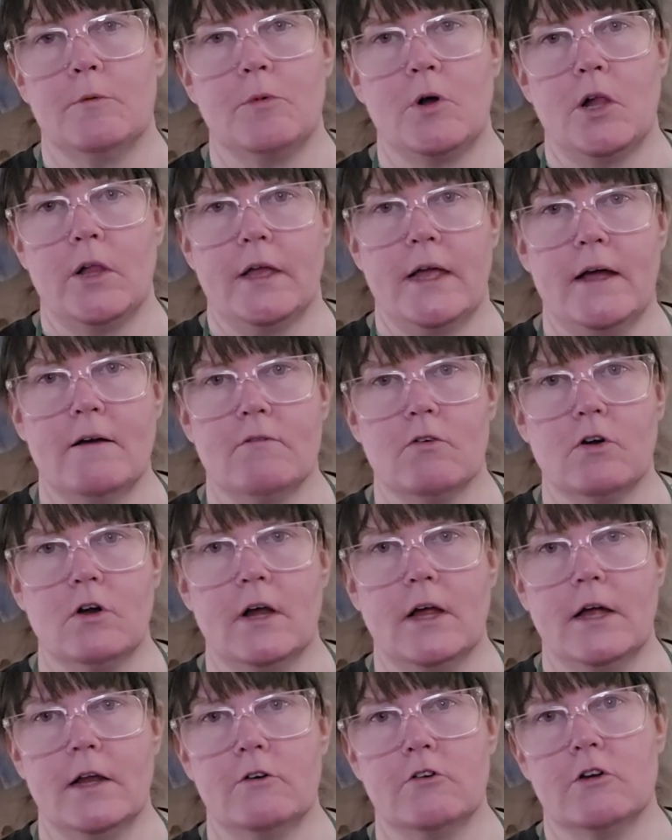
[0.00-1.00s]
I probably have
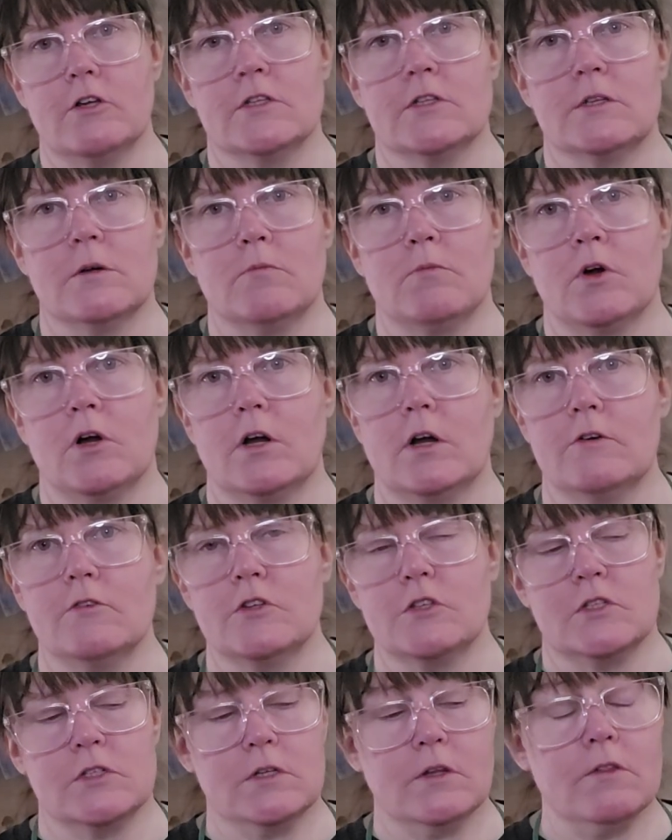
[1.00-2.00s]
her address somewhere.
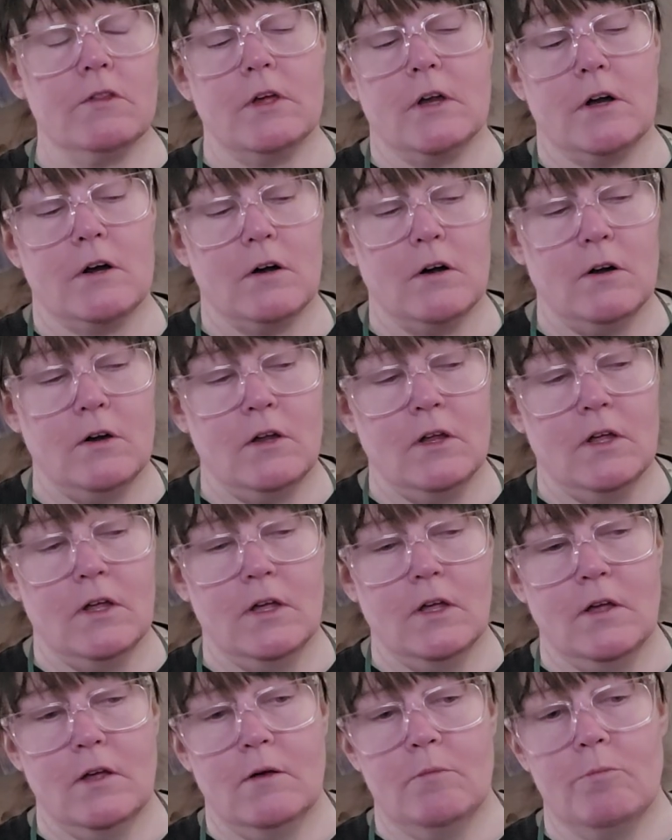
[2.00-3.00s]
She's still there,
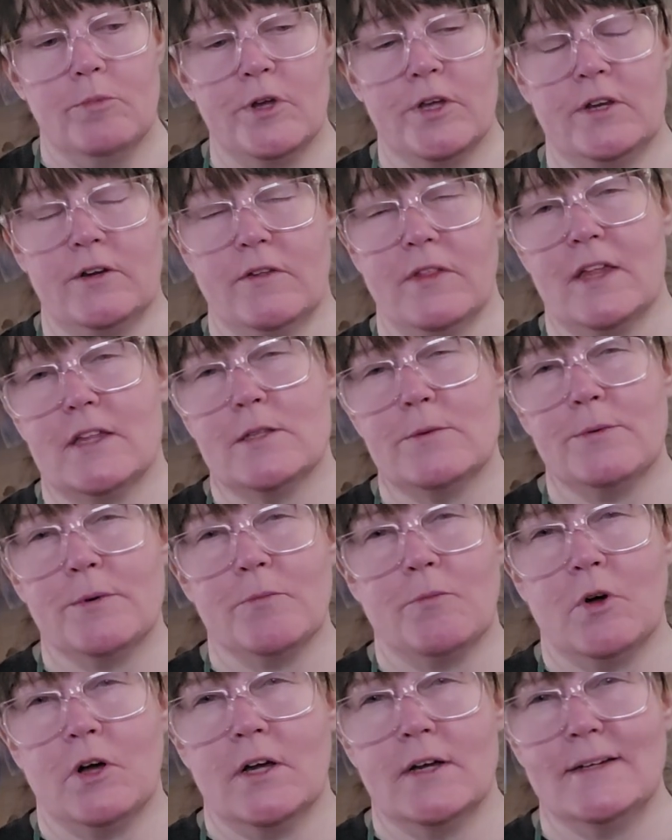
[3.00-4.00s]
but that's
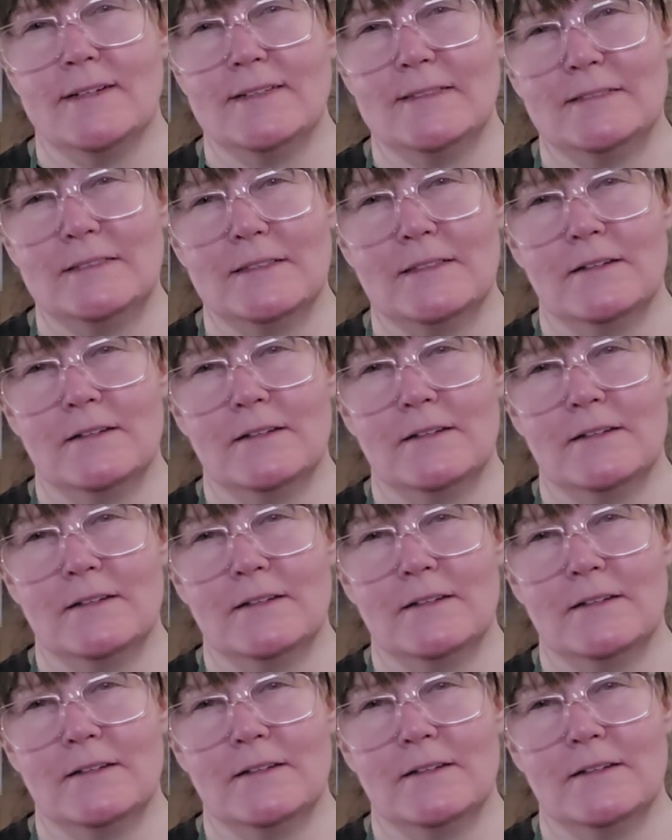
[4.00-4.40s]
been what,